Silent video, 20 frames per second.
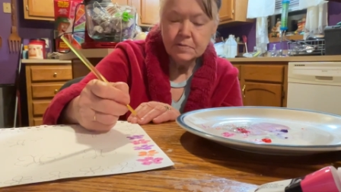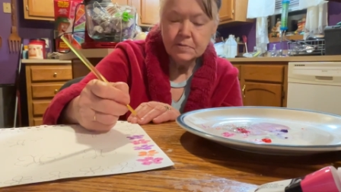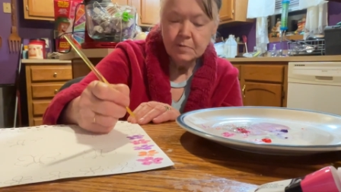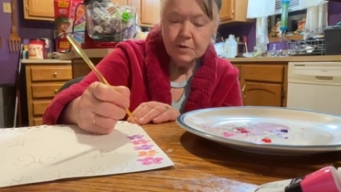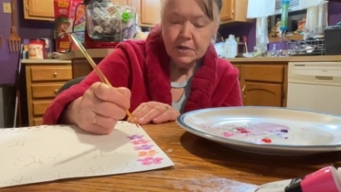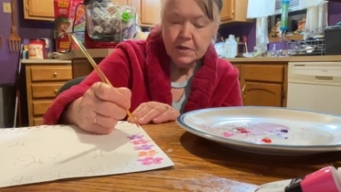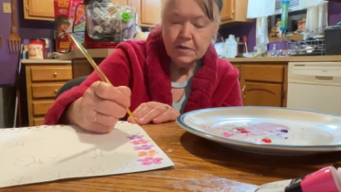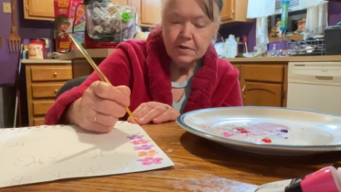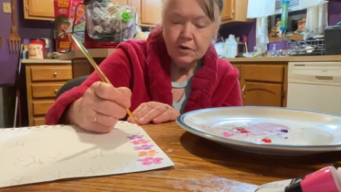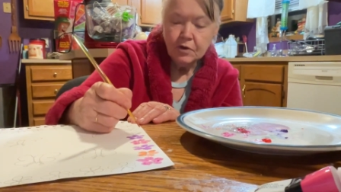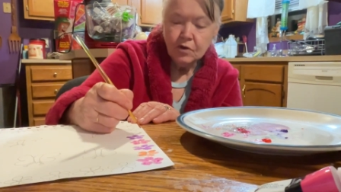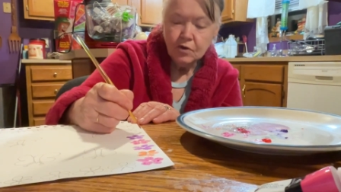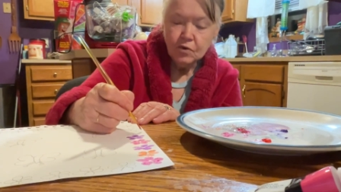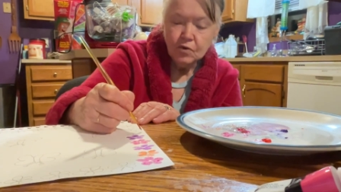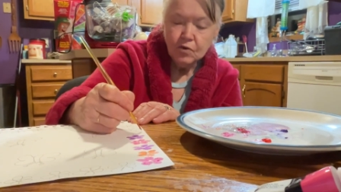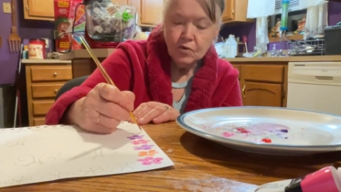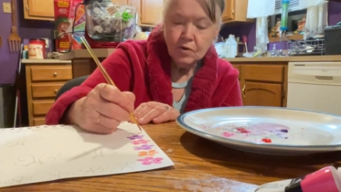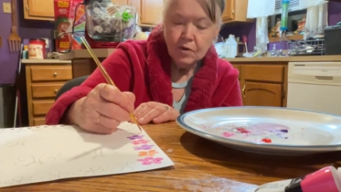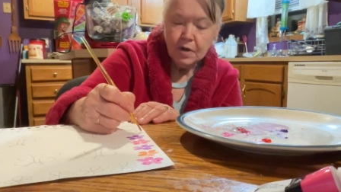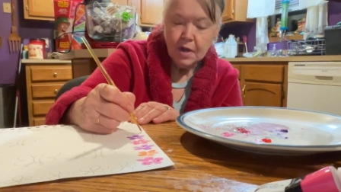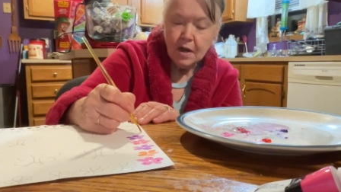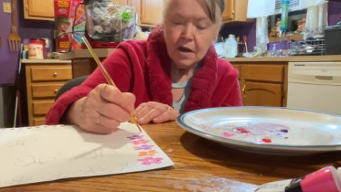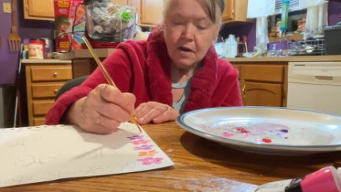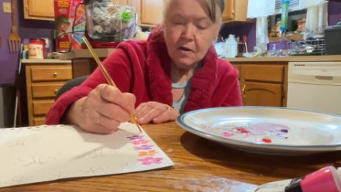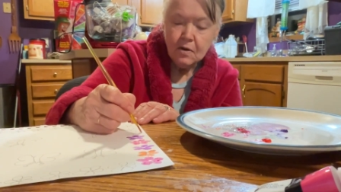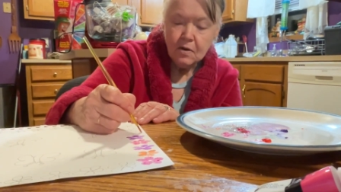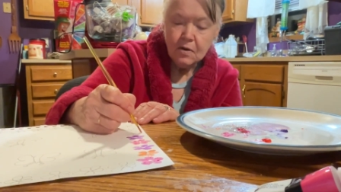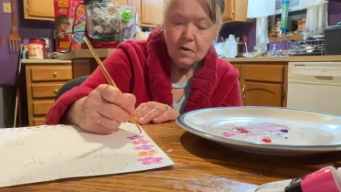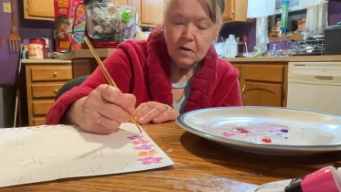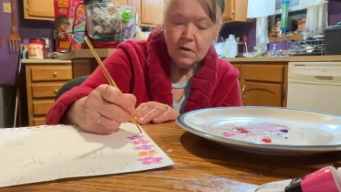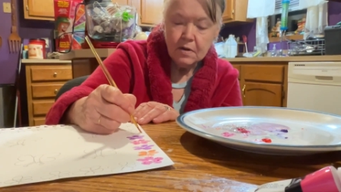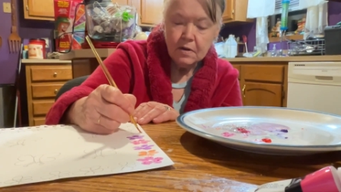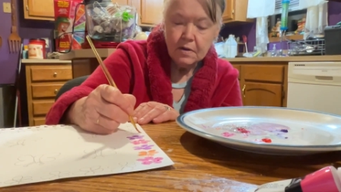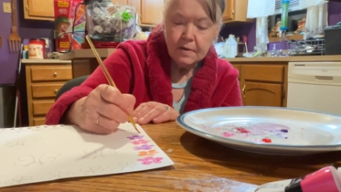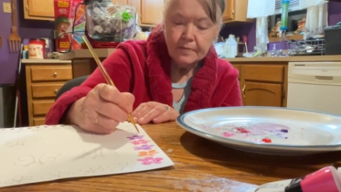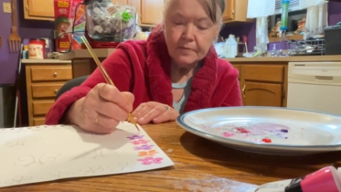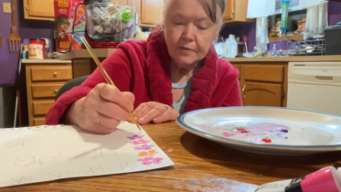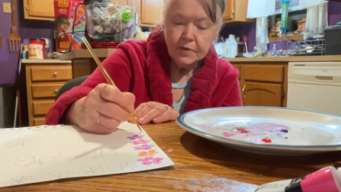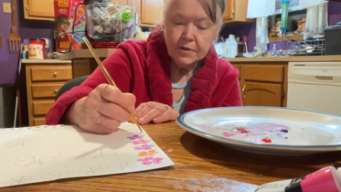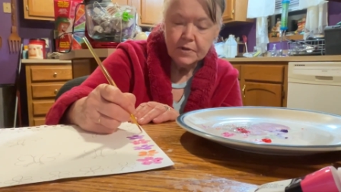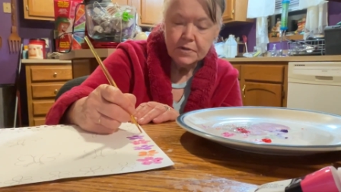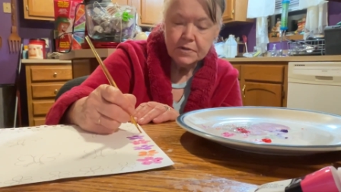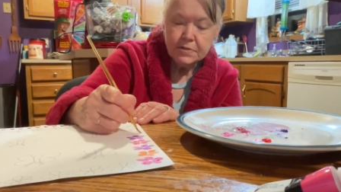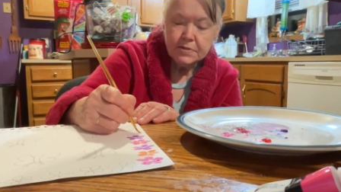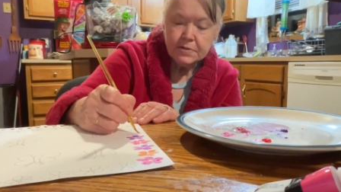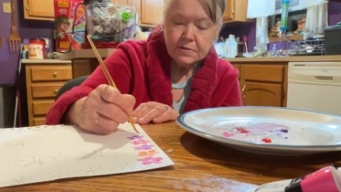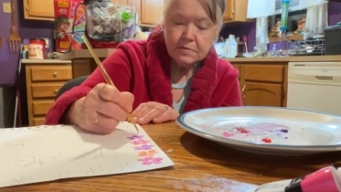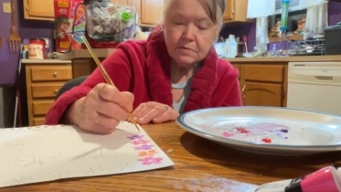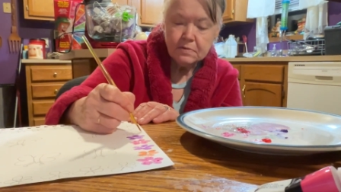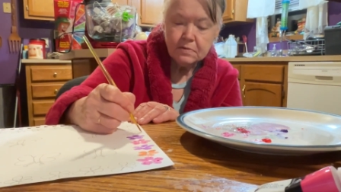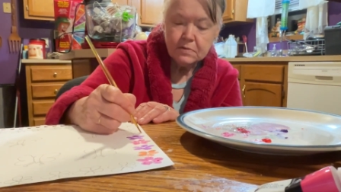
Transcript: me too at how these